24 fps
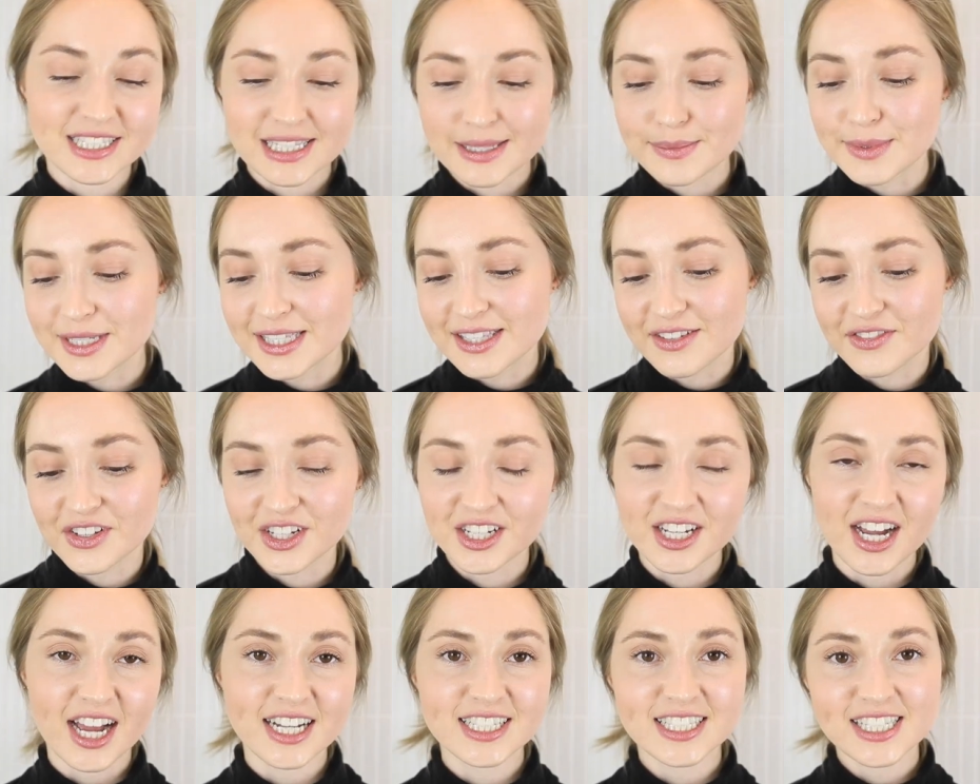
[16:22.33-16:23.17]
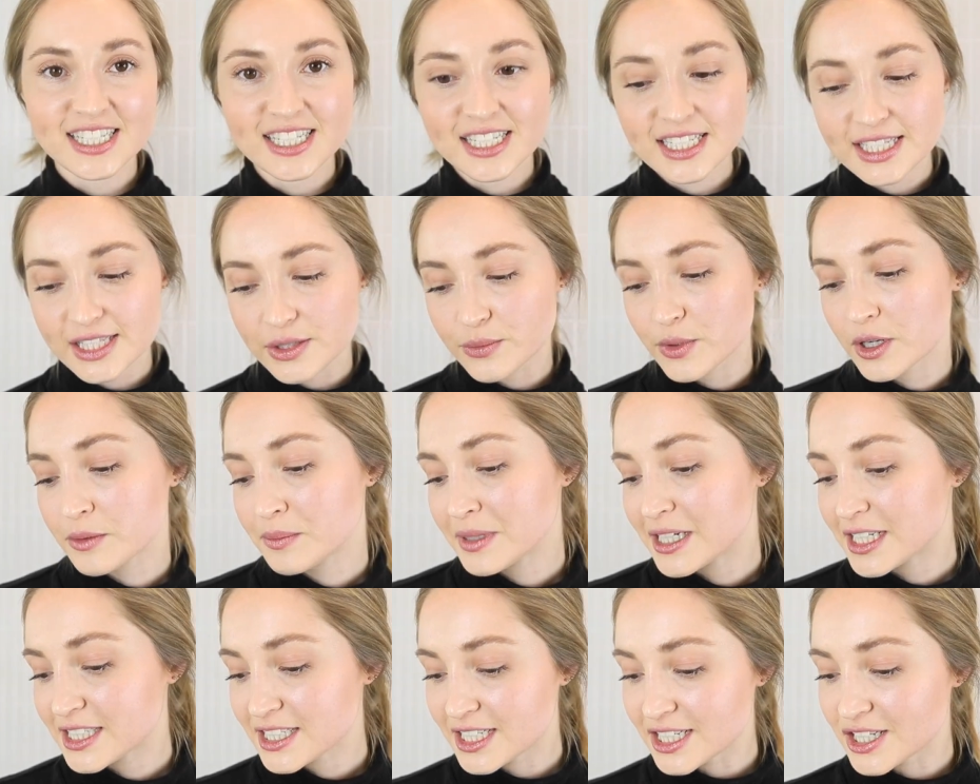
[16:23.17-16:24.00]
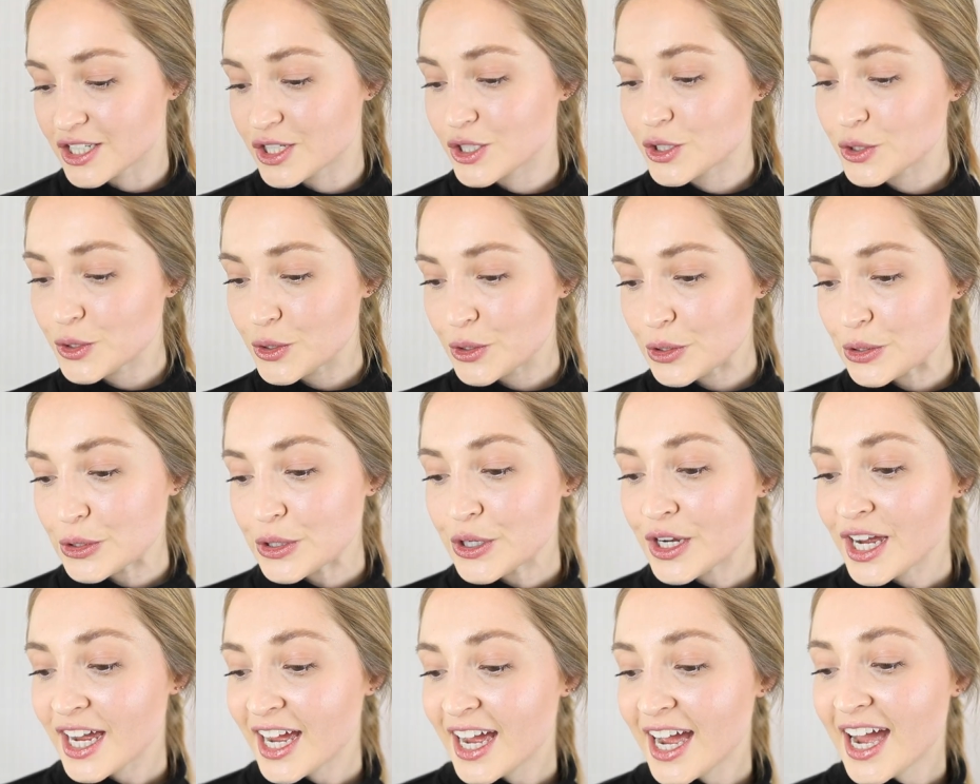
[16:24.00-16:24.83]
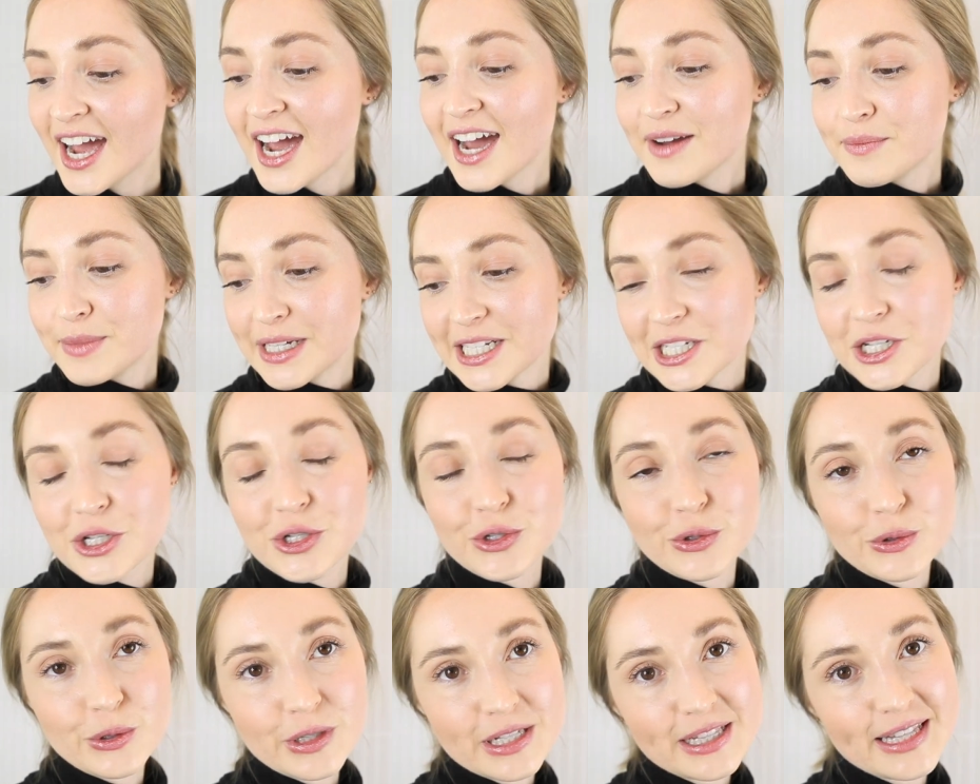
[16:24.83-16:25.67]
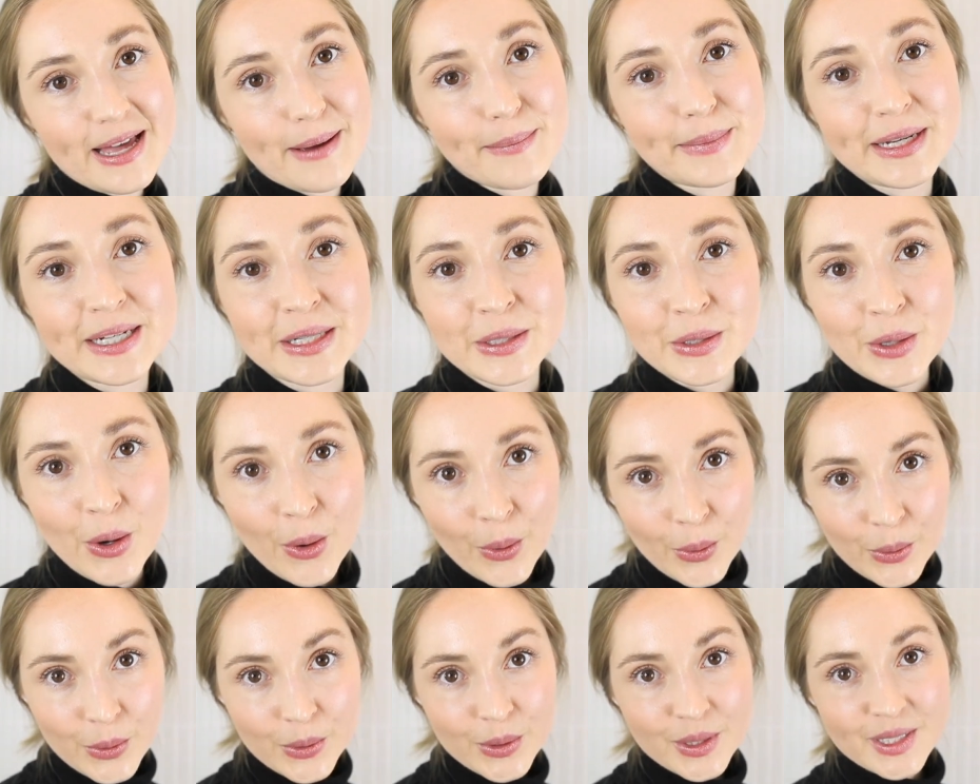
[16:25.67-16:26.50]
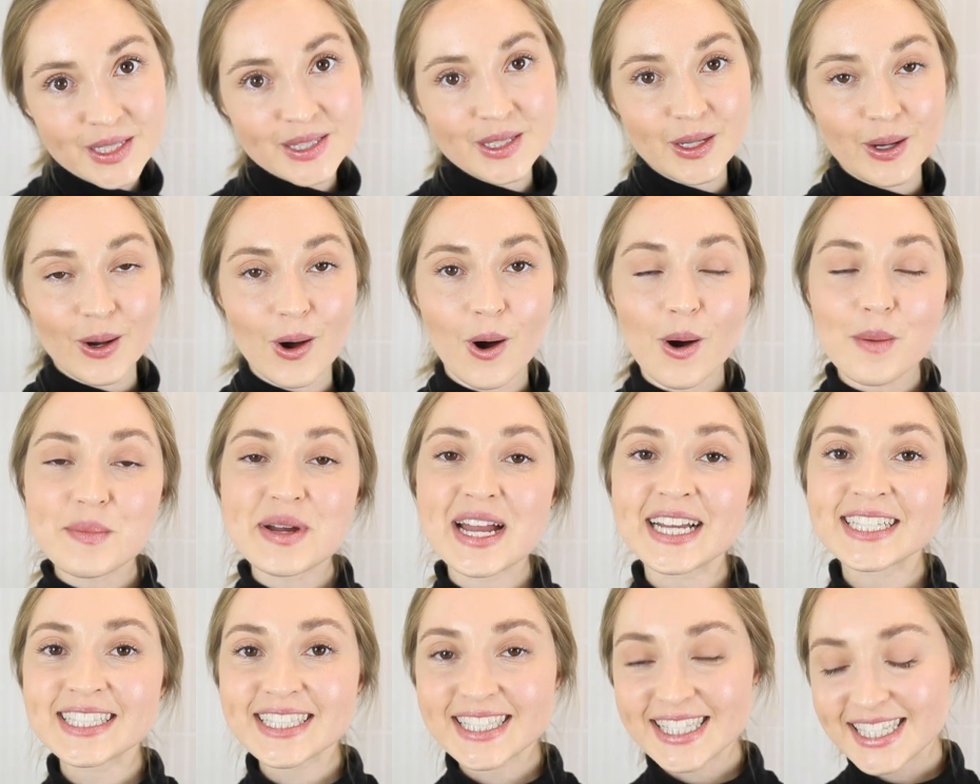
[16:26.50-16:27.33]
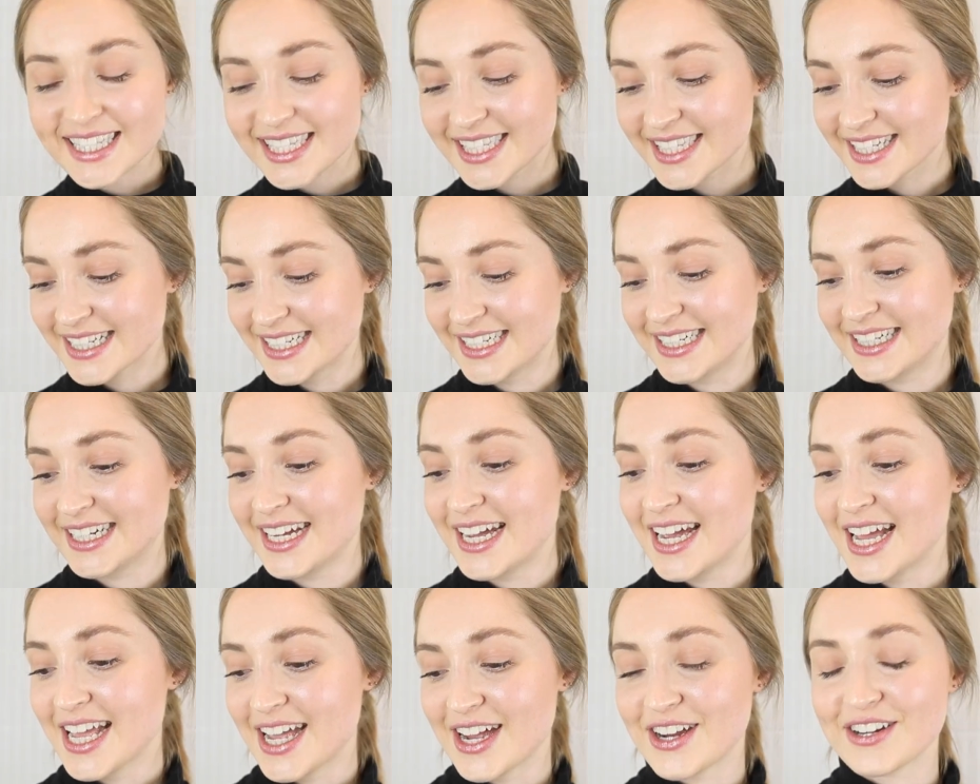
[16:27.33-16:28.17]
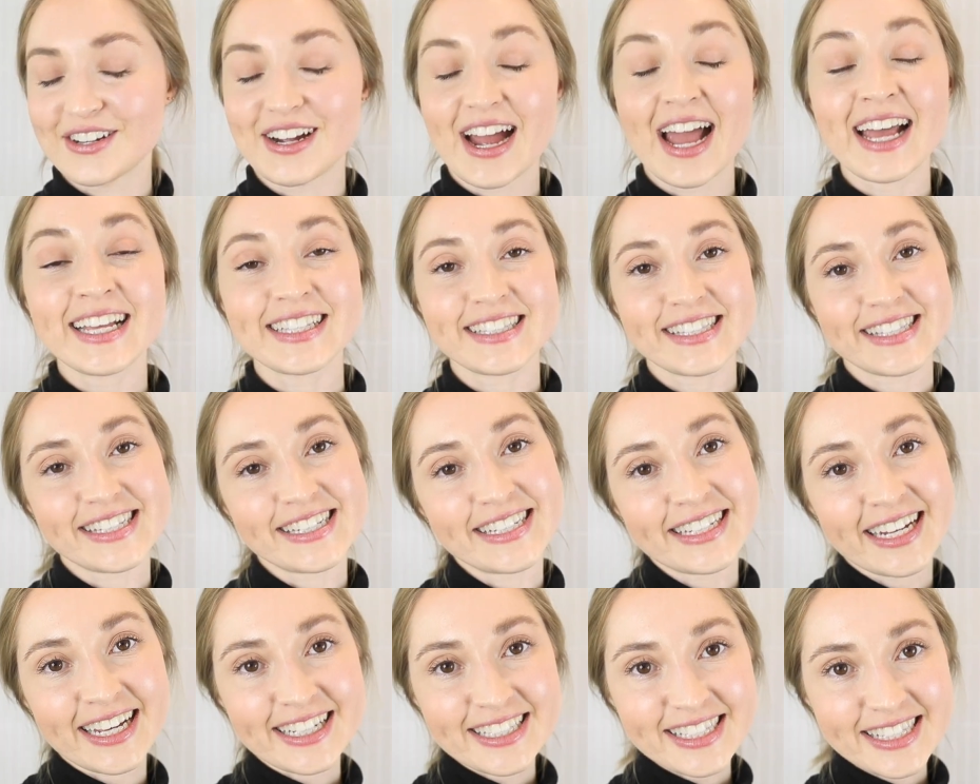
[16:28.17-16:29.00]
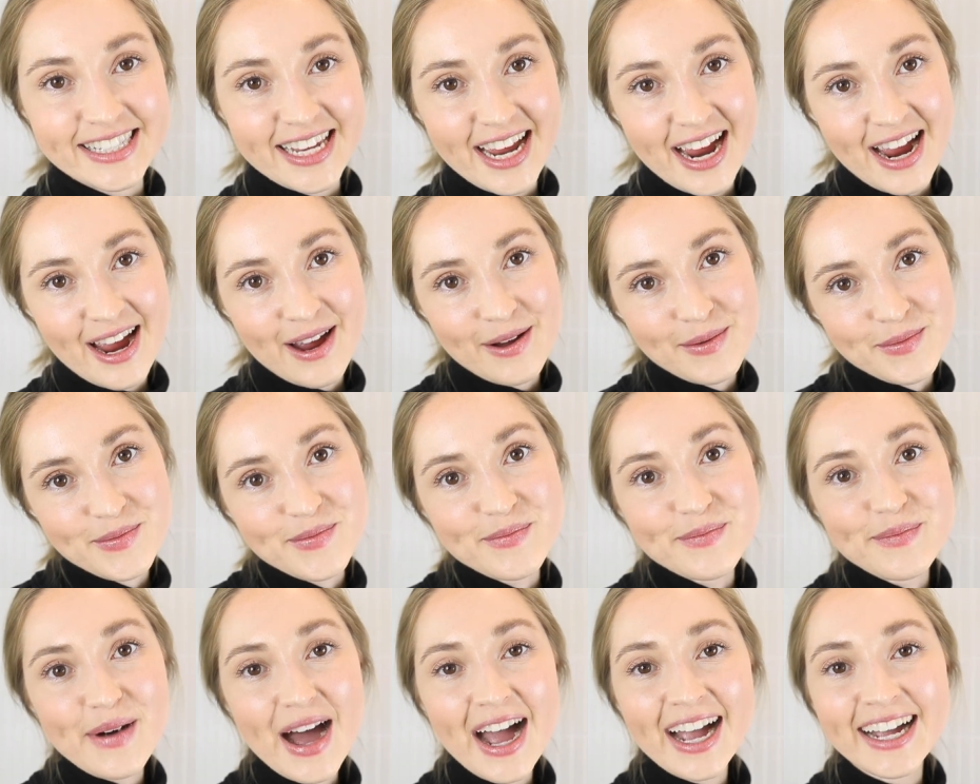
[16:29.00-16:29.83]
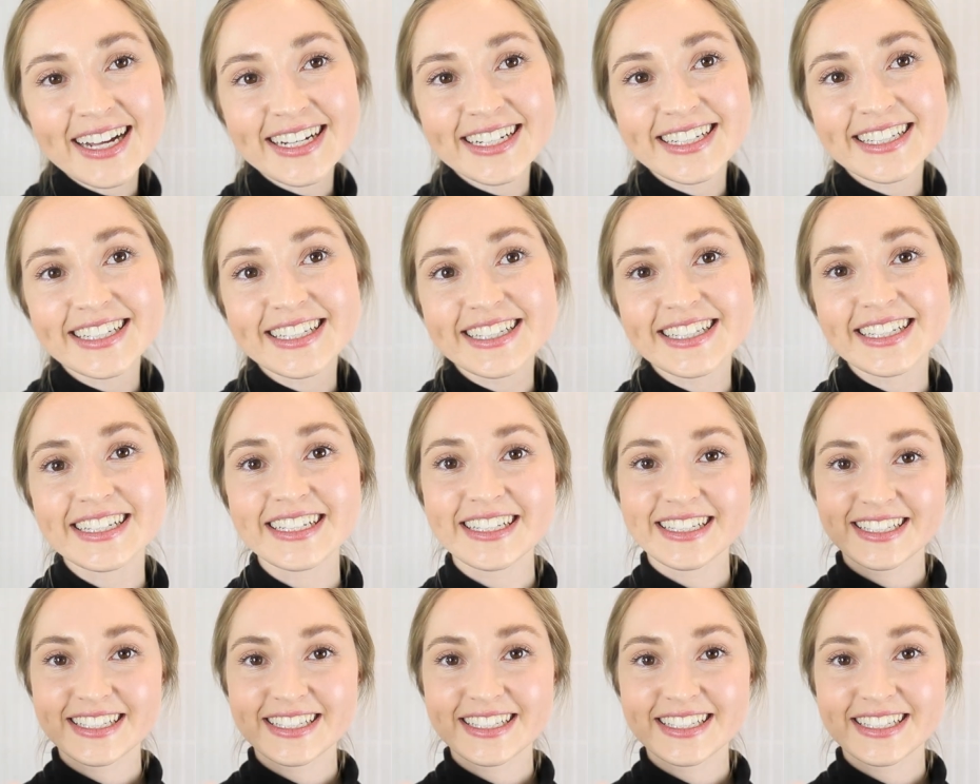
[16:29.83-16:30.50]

specific ideas you want me to do, be sure to let me know in the comments. Alright, see you next time. Bye!